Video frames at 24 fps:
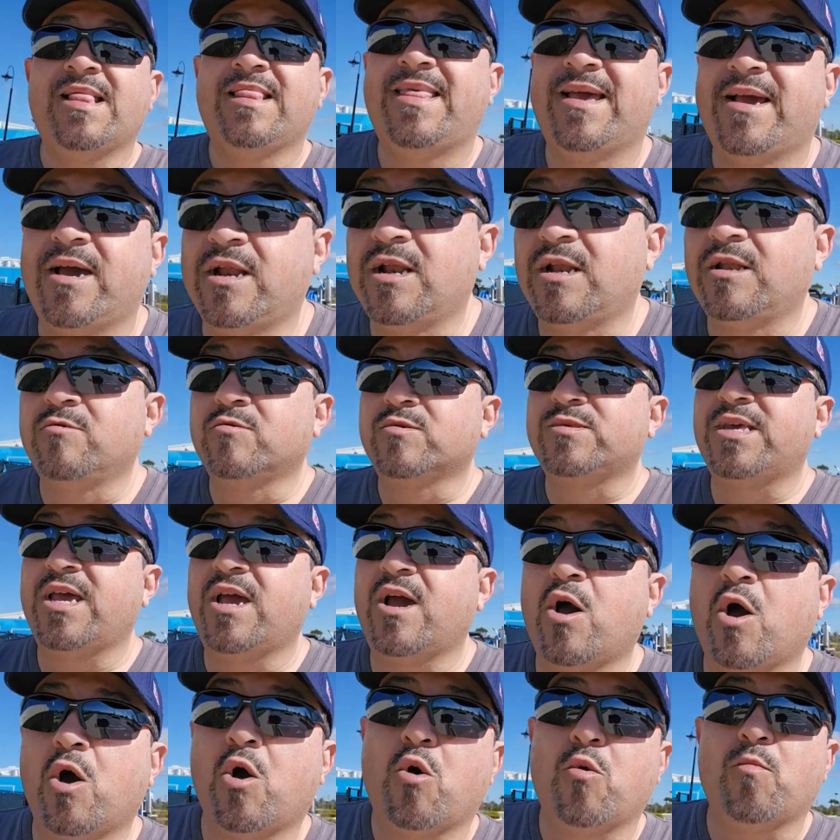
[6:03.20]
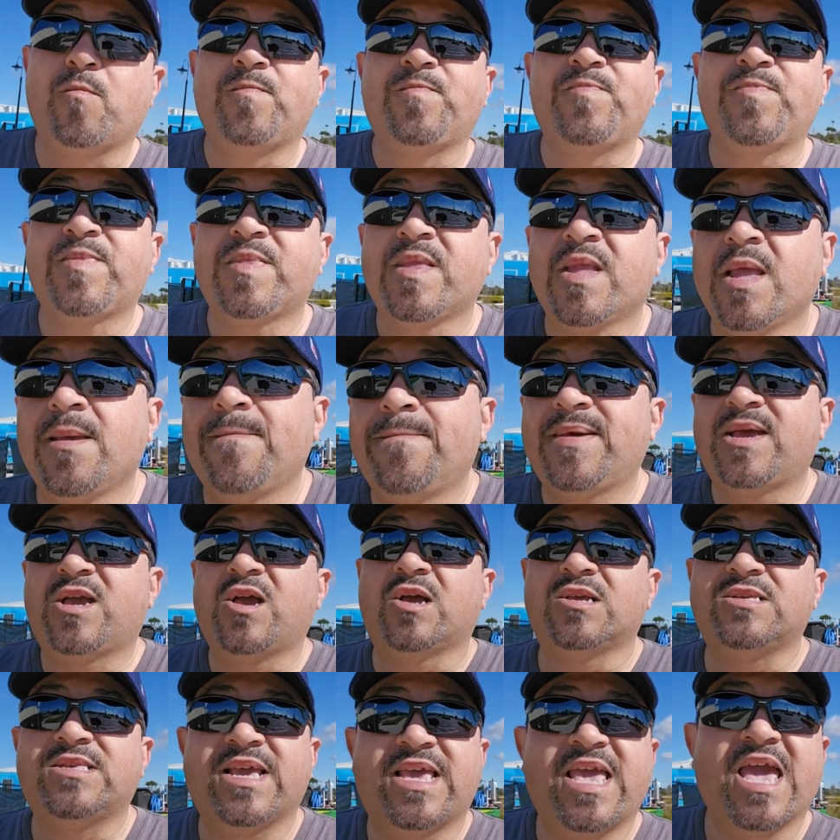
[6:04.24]
They're going to lose their home
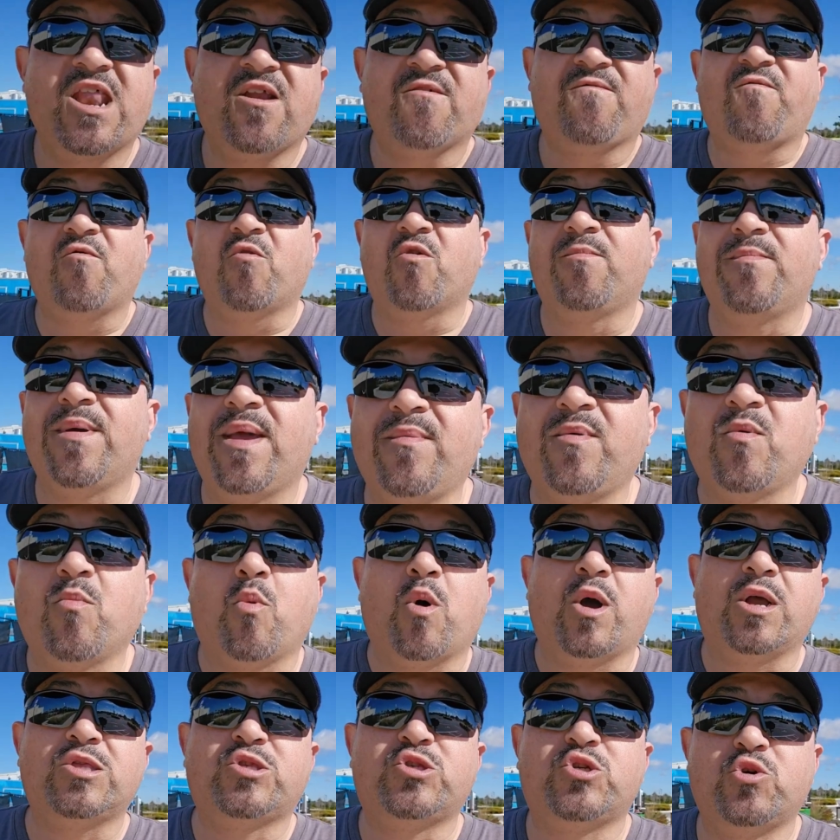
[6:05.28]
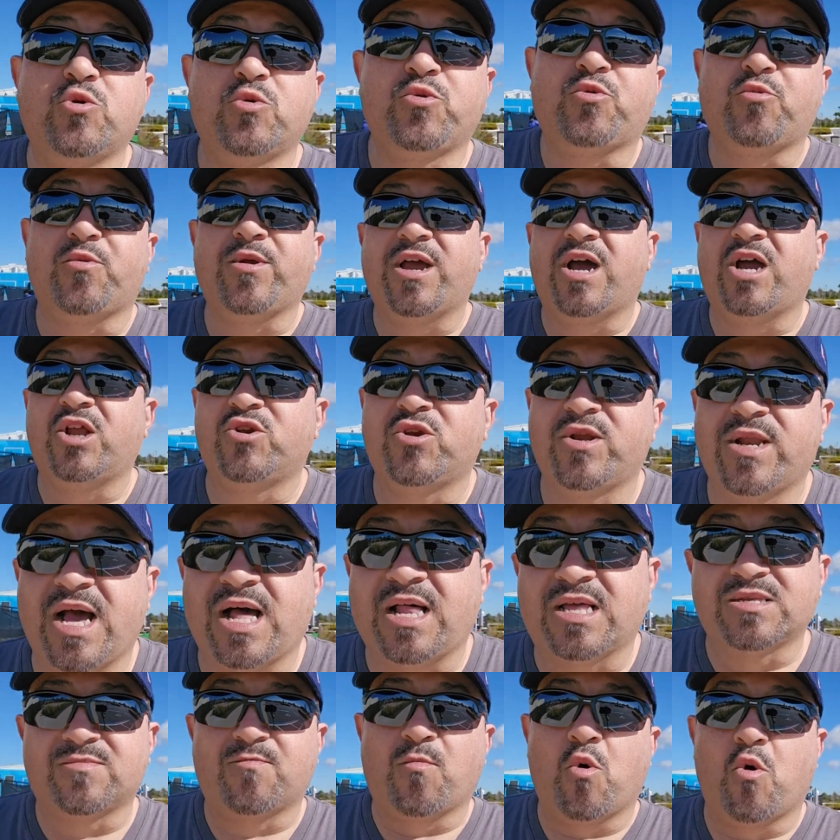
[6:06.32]
because they can't afford maybe $100, $200,
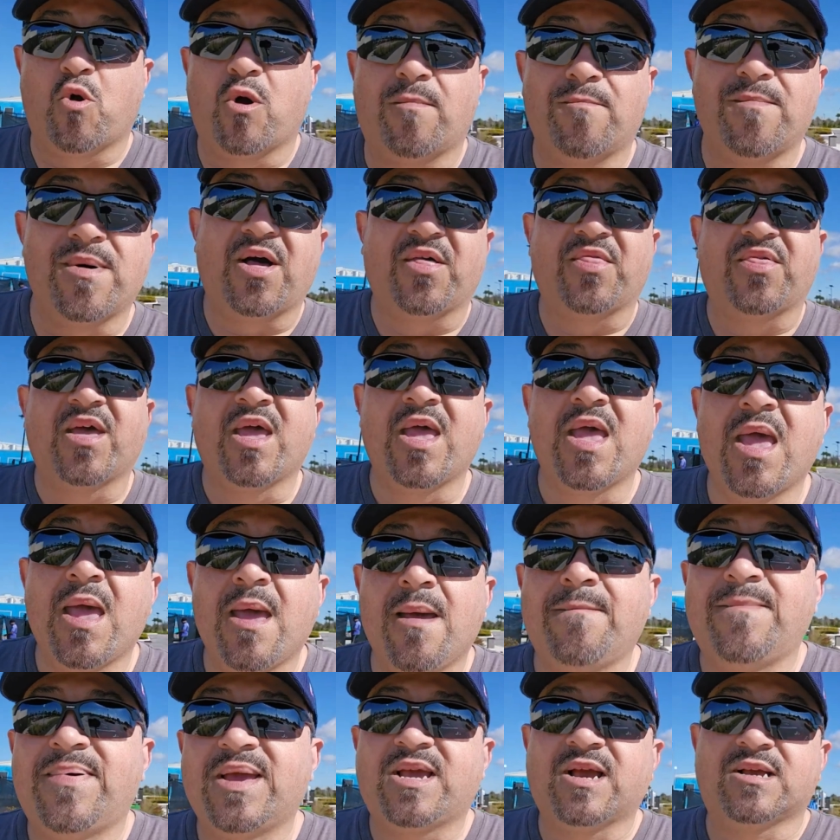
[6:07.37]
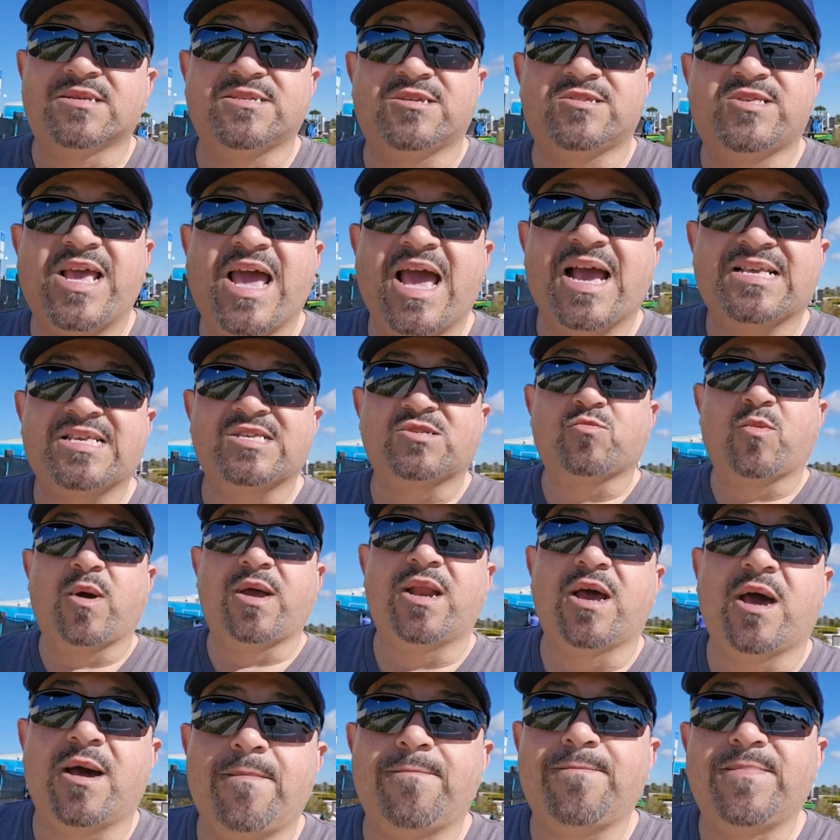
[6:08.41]
$300 more a month because the taxes
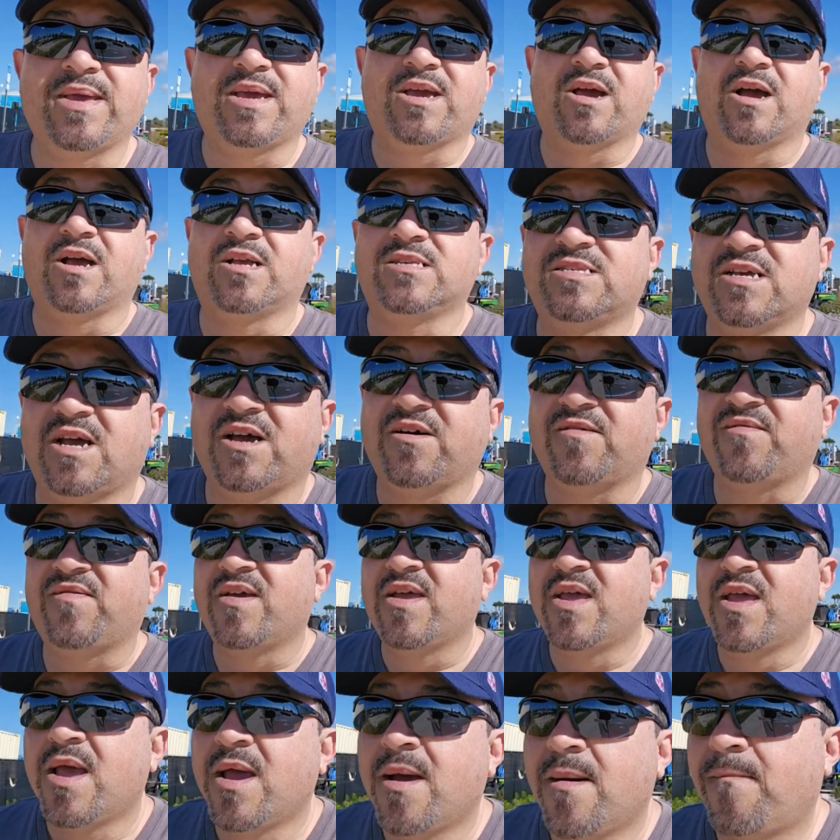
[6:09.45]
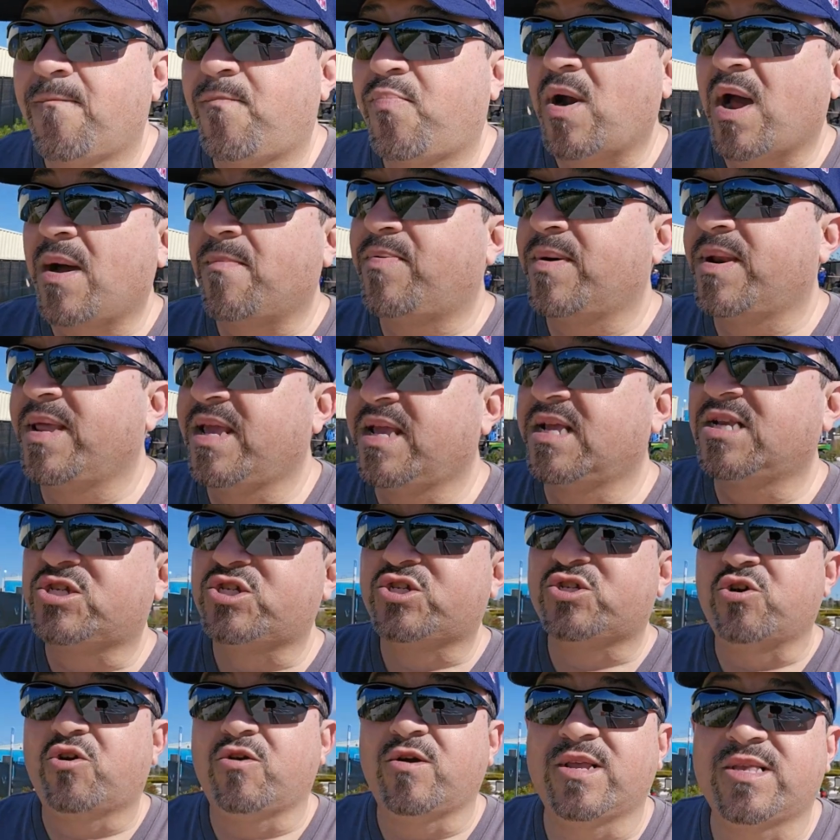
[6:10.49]
went up because of property
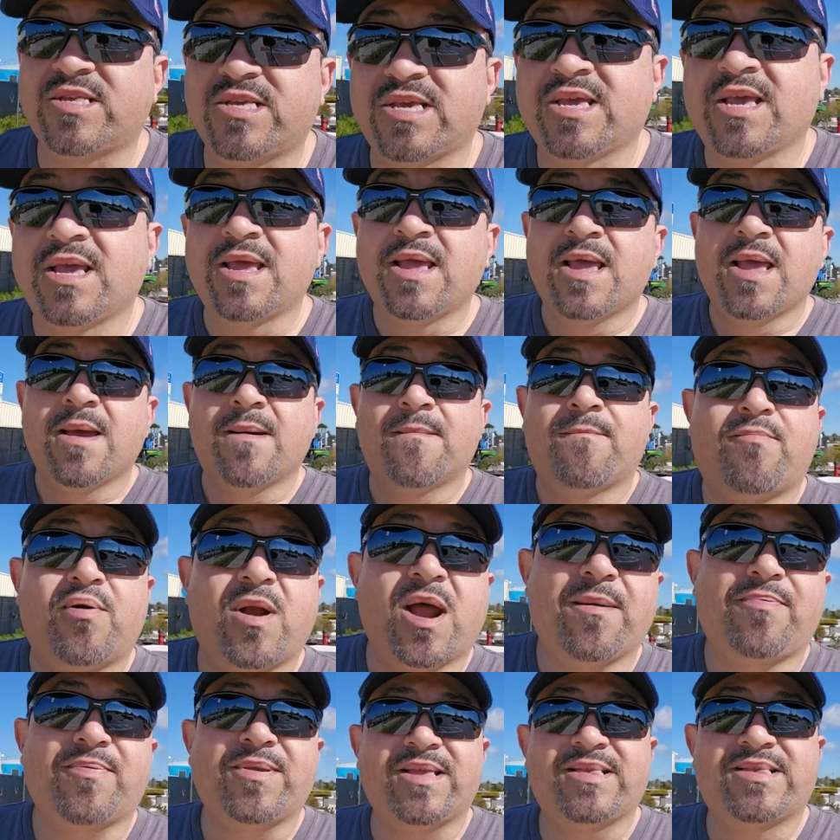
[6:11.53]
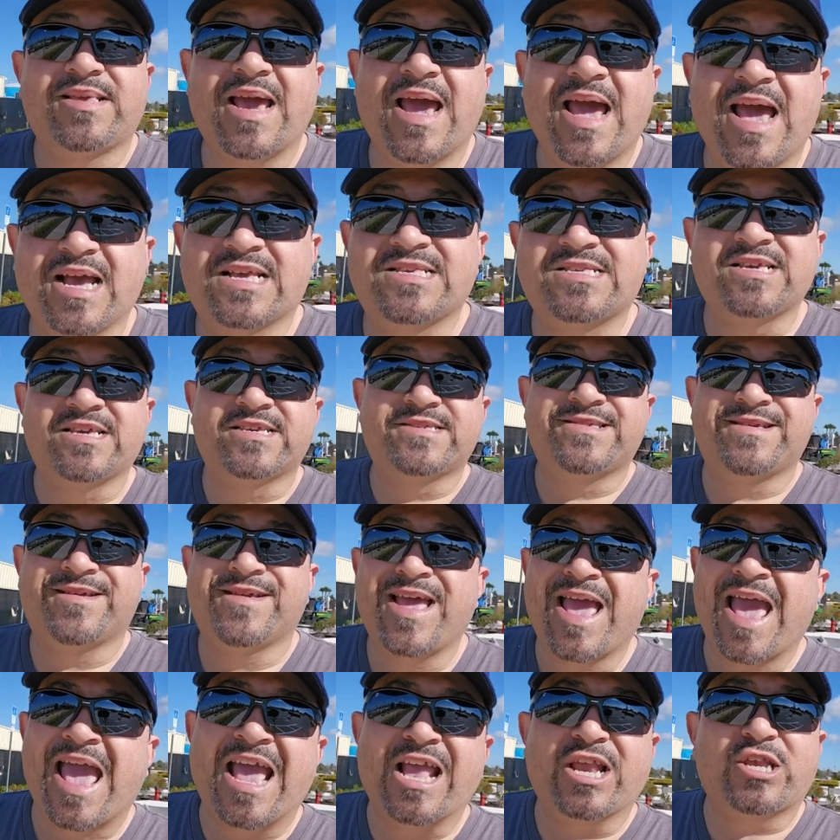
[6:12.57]
insurance, property taxes,
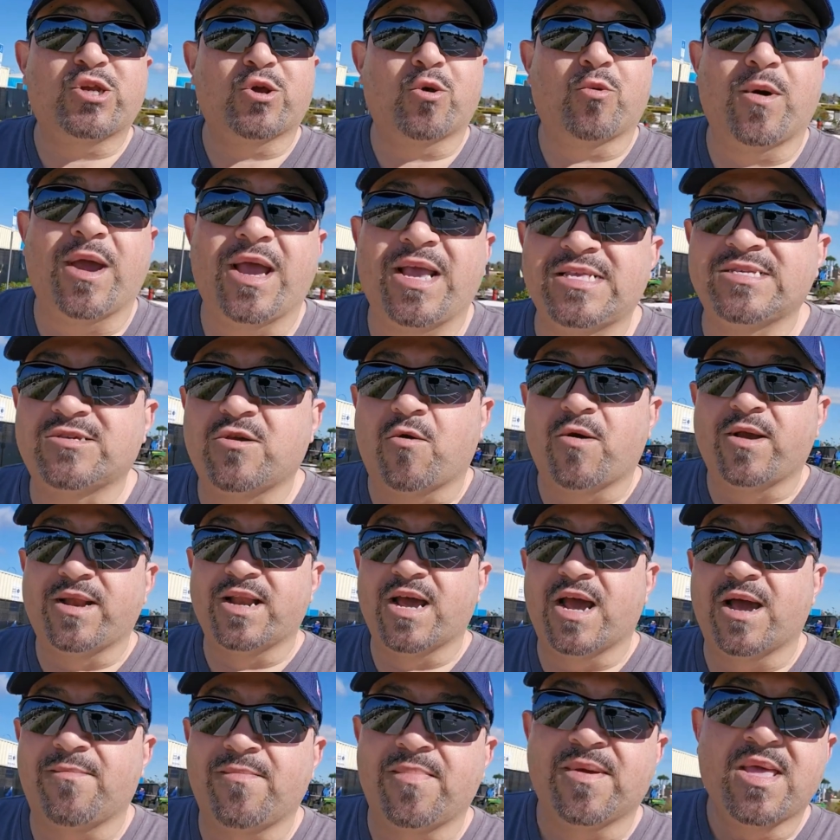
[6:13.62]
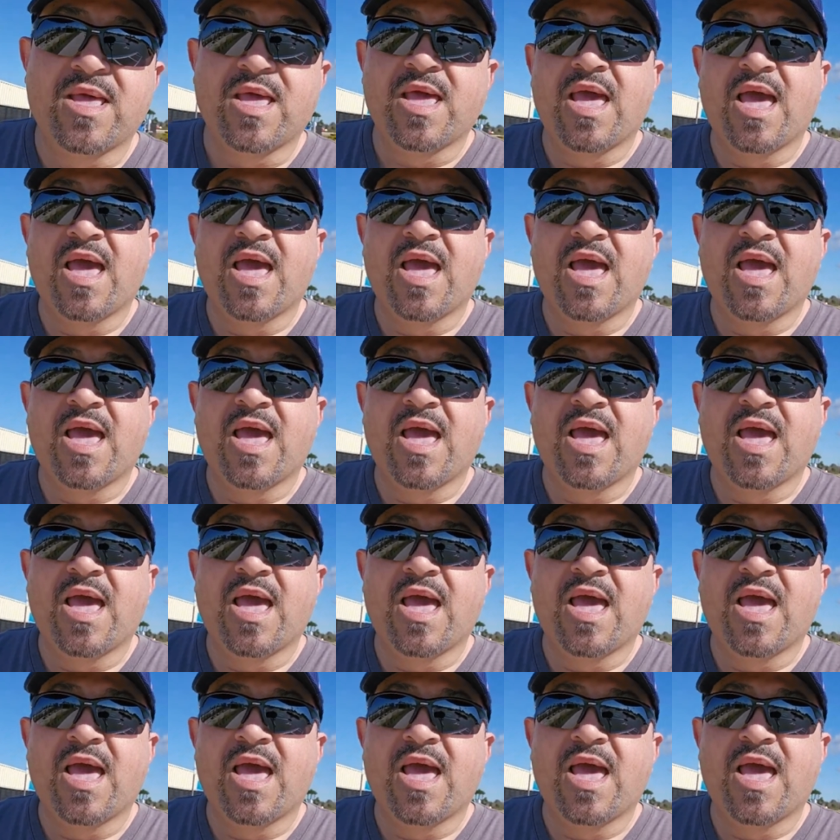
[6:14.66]
HOAs going up,